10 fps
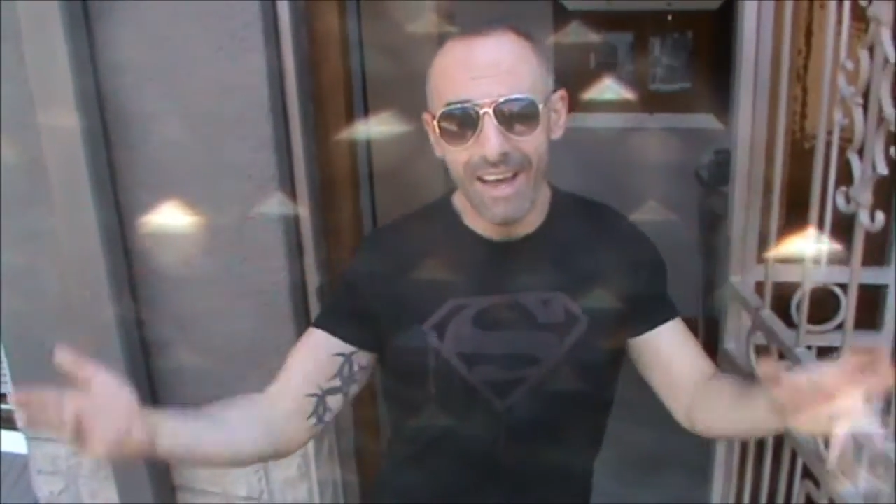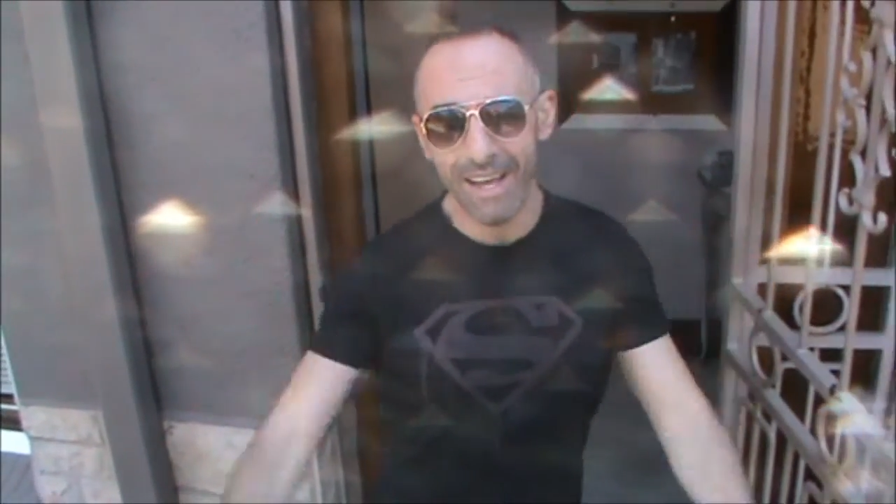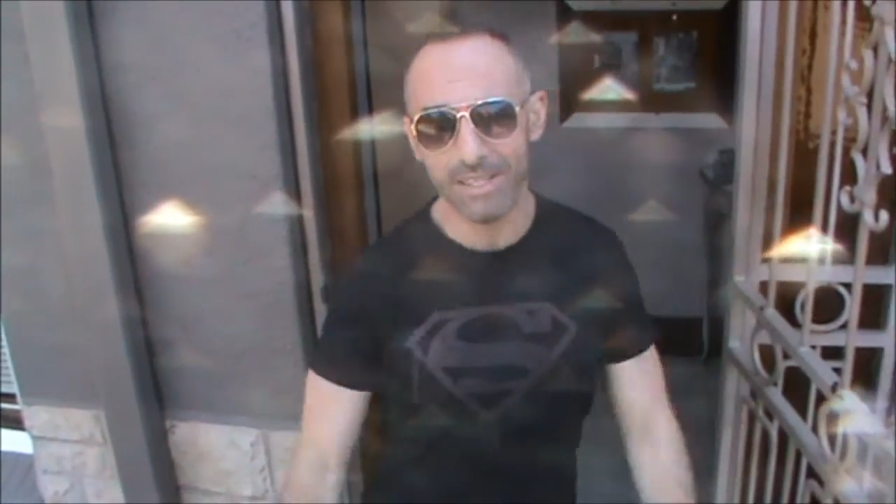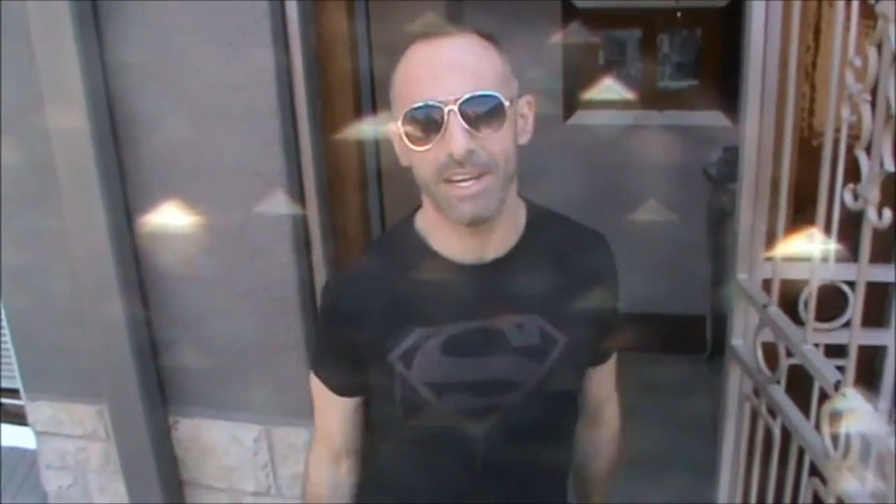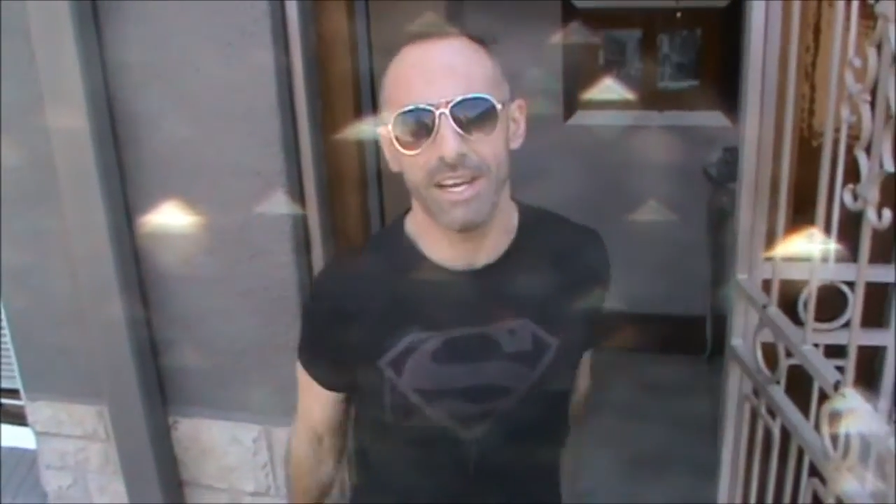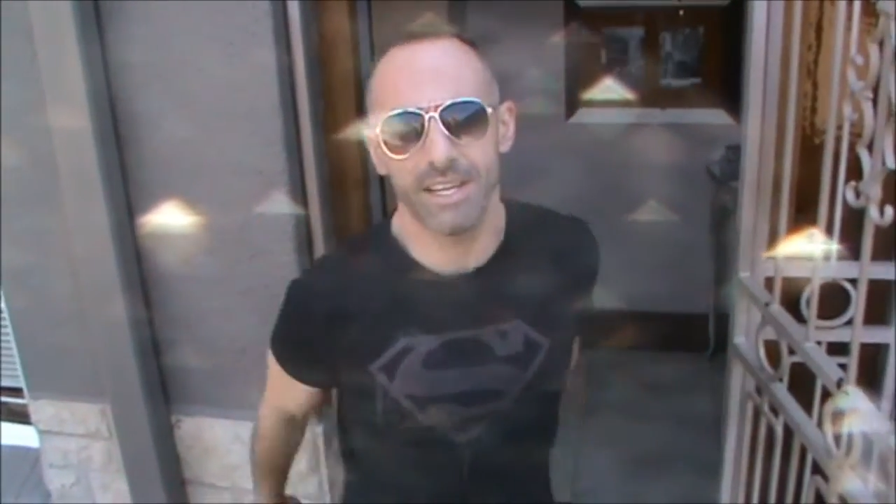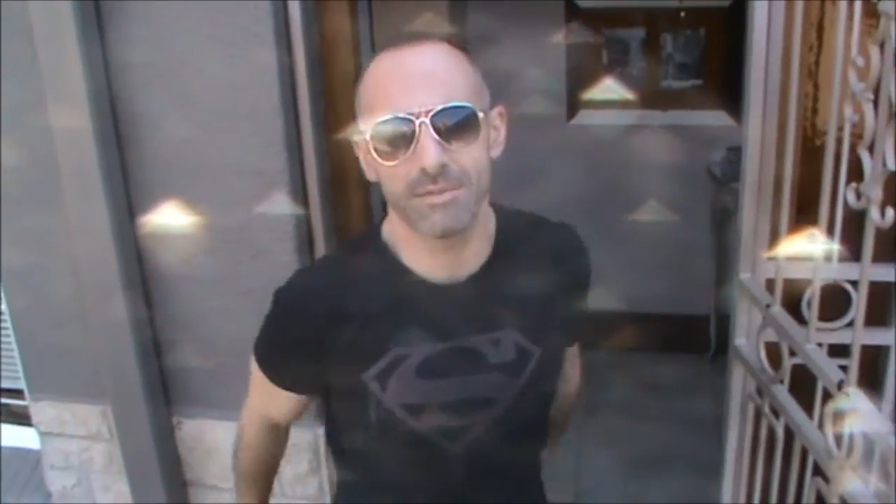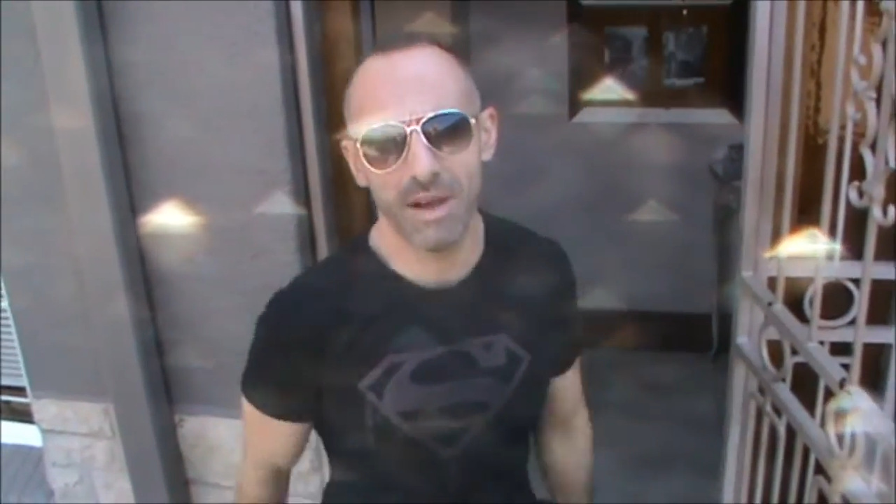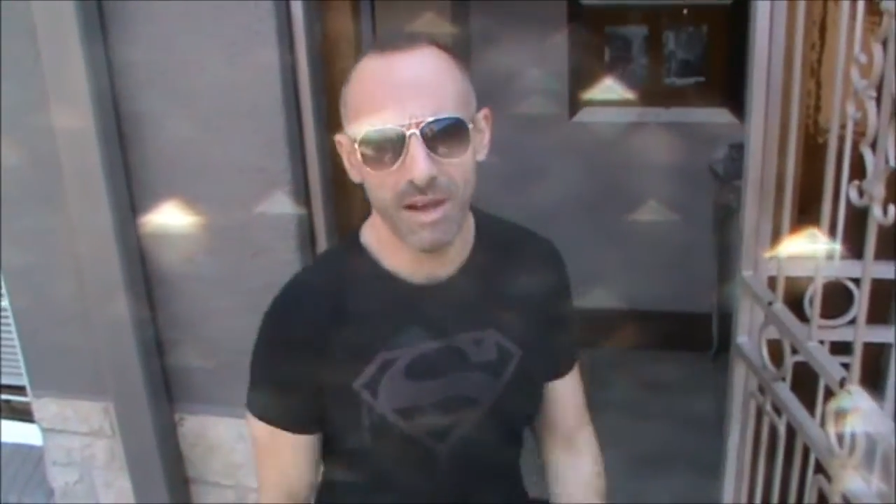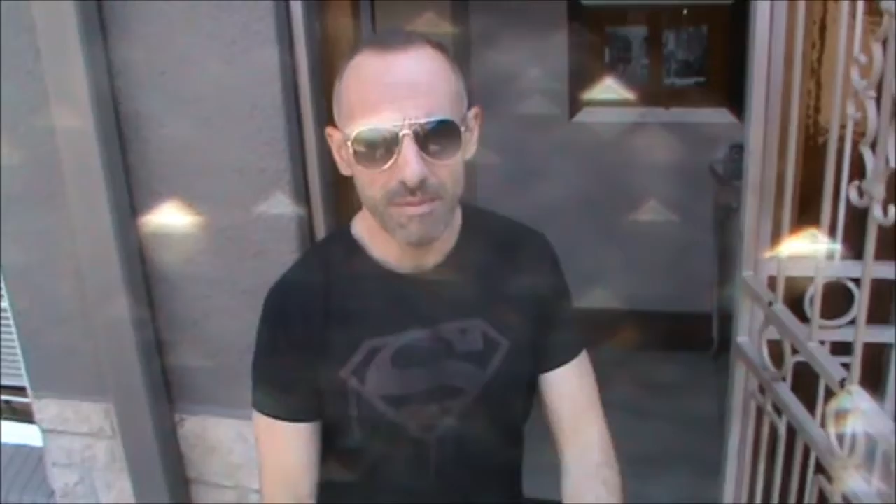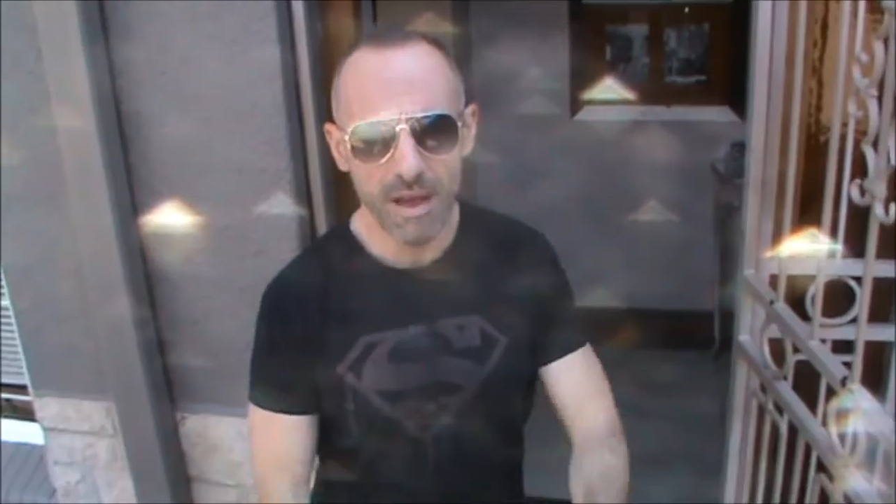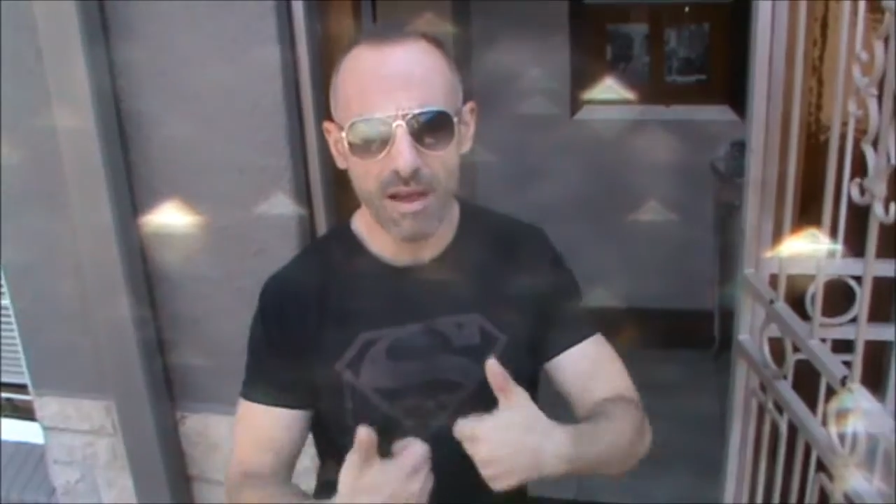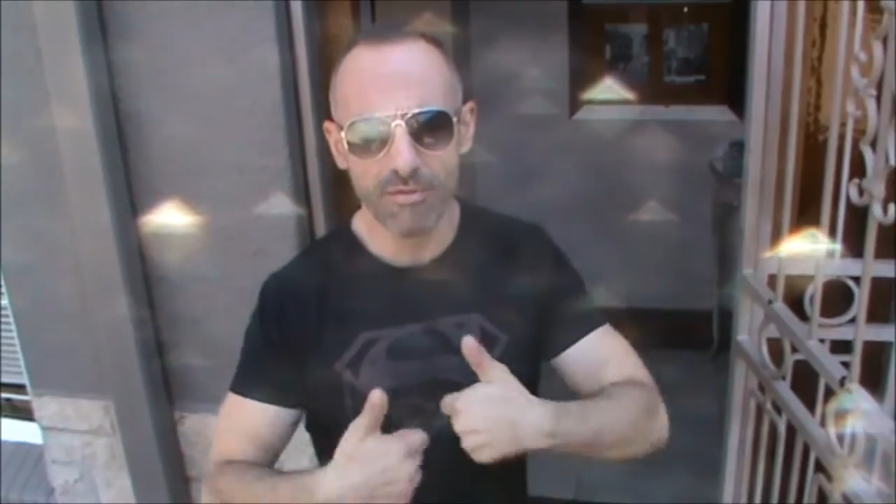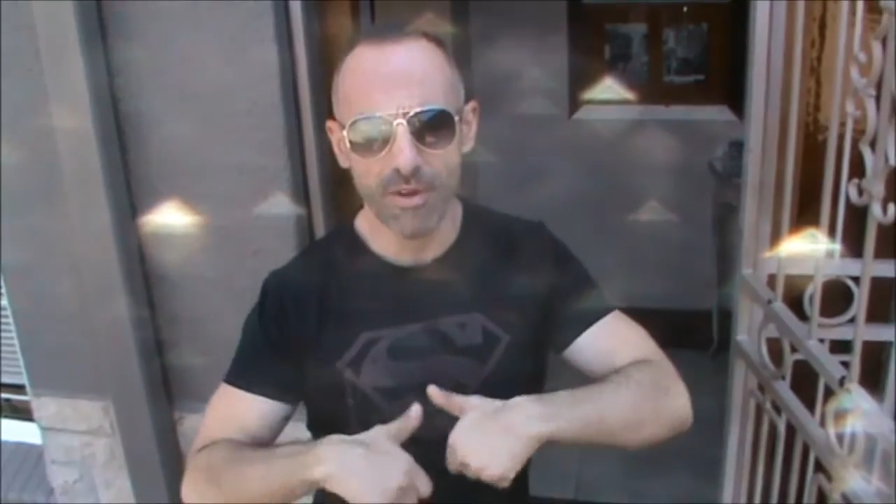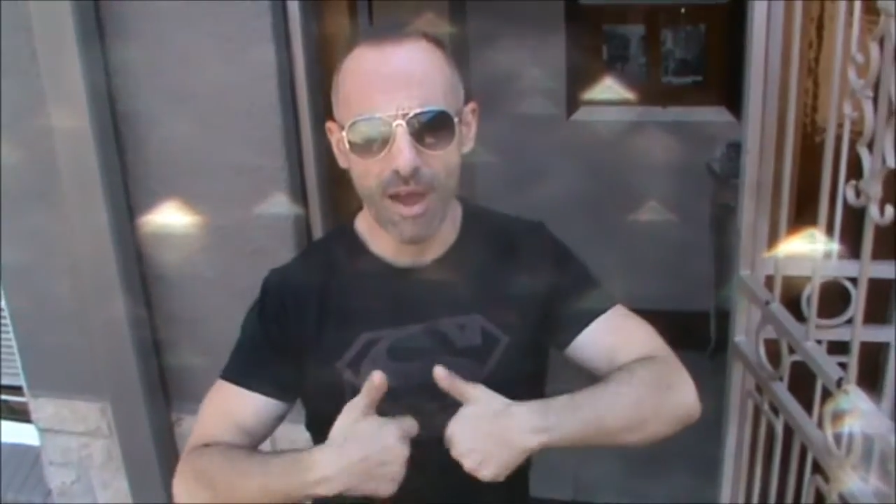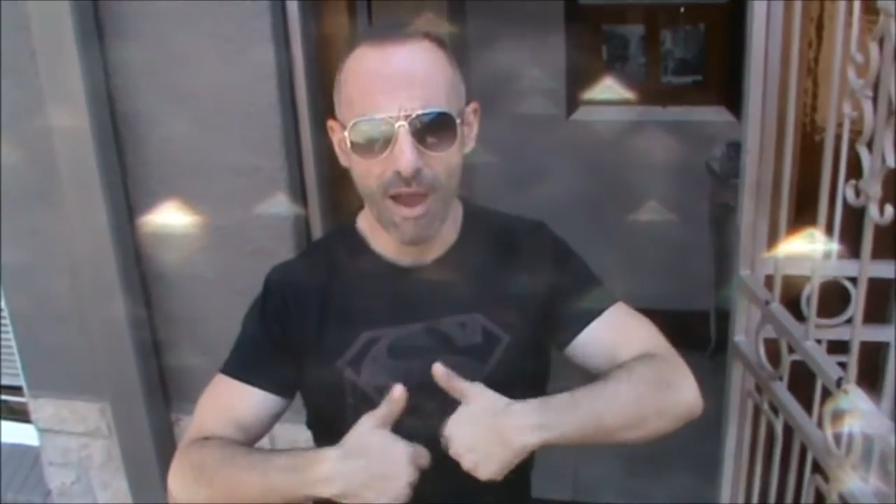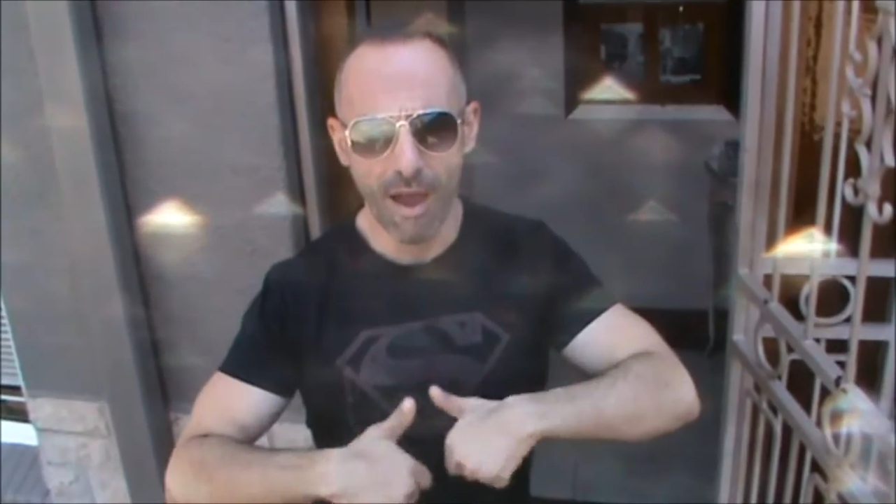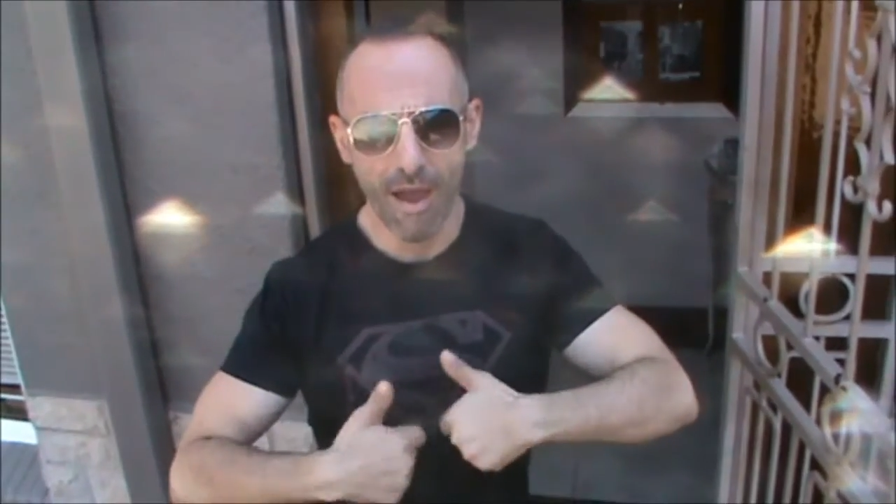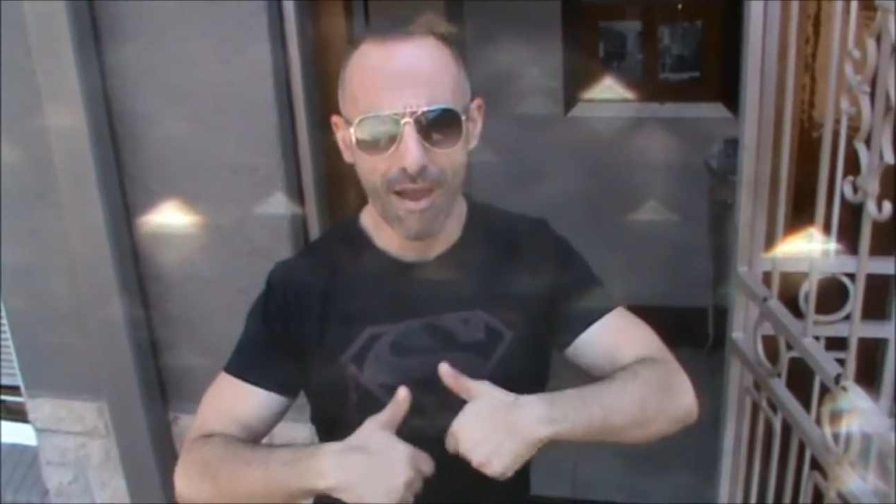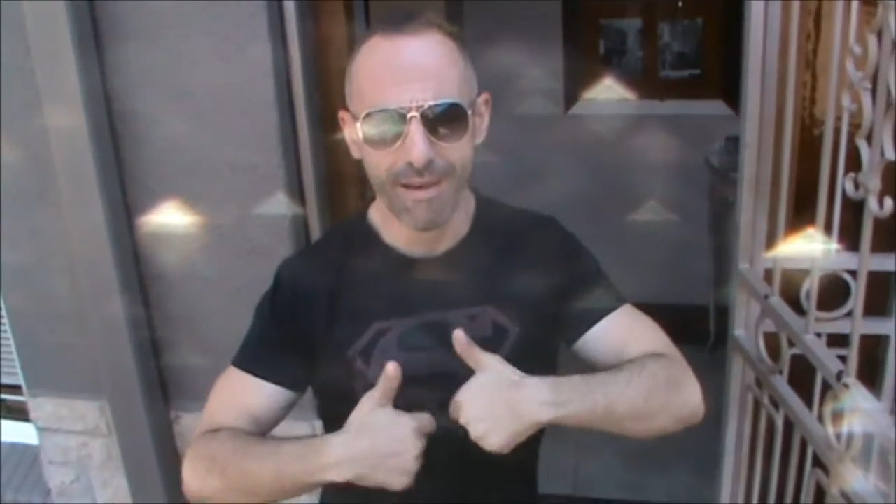And today is my hip
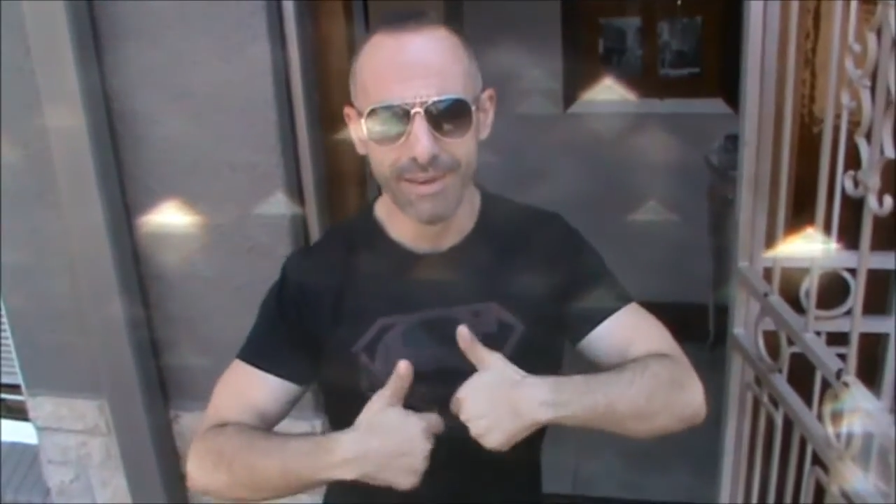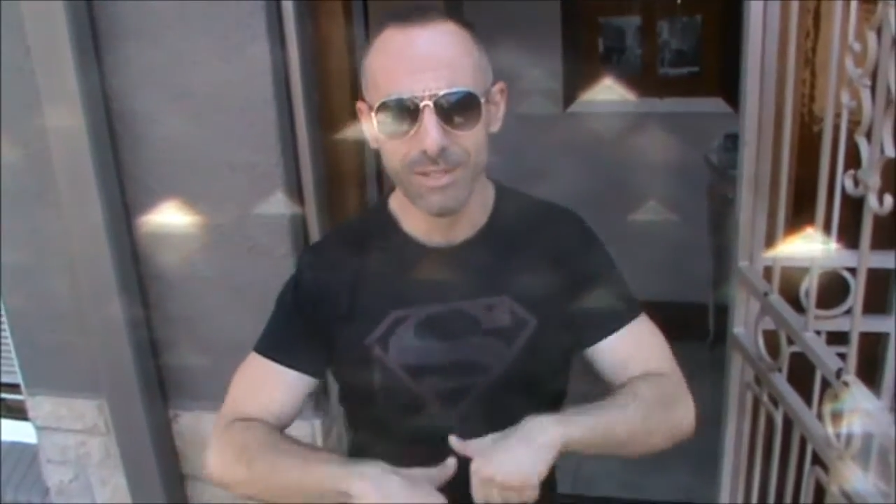day.